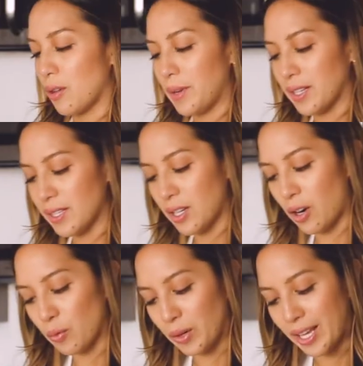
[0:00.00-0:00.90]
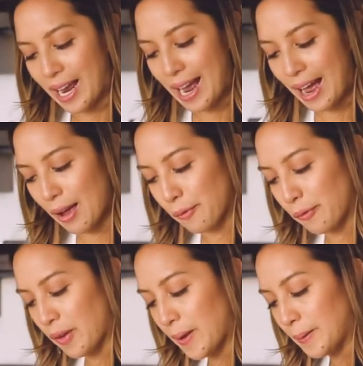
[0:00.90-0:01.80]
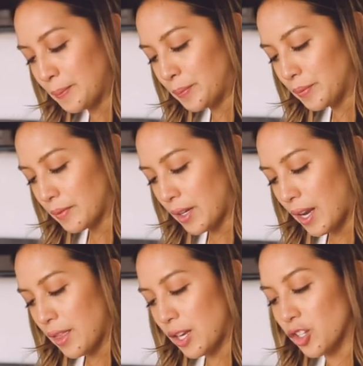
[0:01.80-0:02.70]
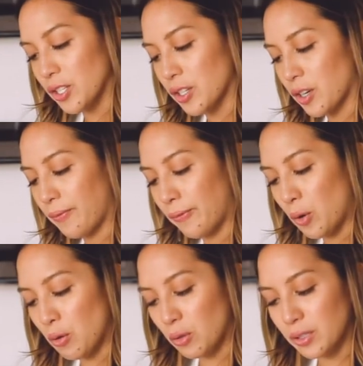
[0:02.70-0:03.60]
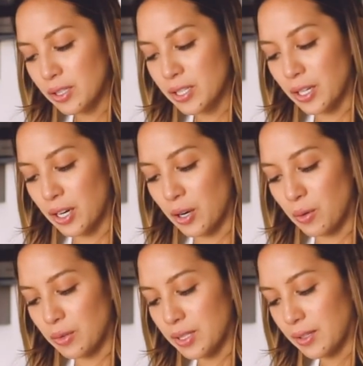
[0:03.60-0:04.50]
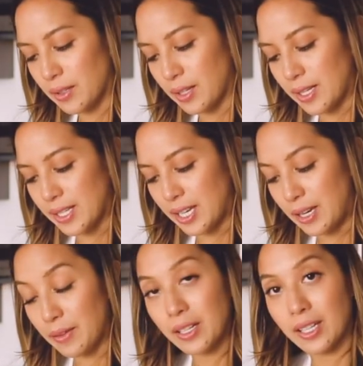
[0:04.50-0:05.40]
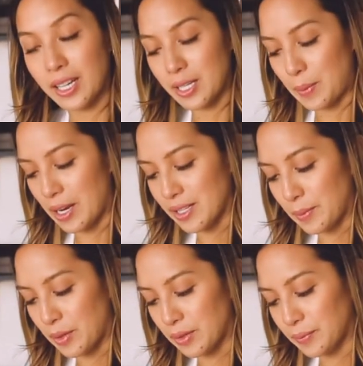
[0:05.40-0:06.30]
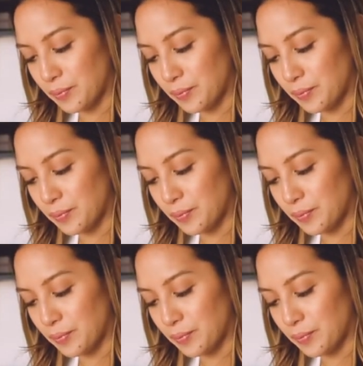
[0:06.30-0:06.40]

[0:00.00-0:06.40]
I'm going to start with 1/2 and then just fold to coat as evenly as possible.